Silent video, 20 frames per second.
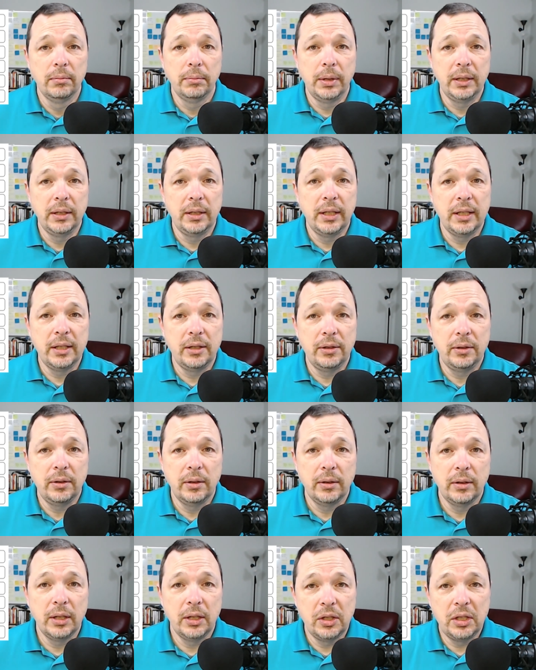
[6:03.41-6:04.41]
But does
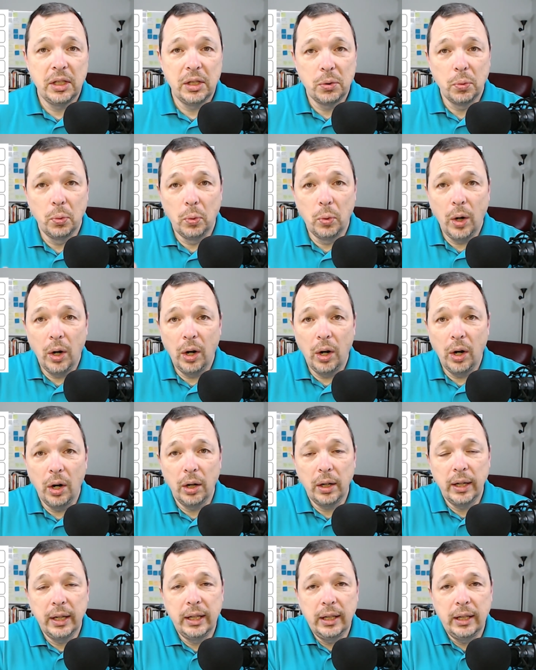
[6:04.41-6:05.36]
does this work?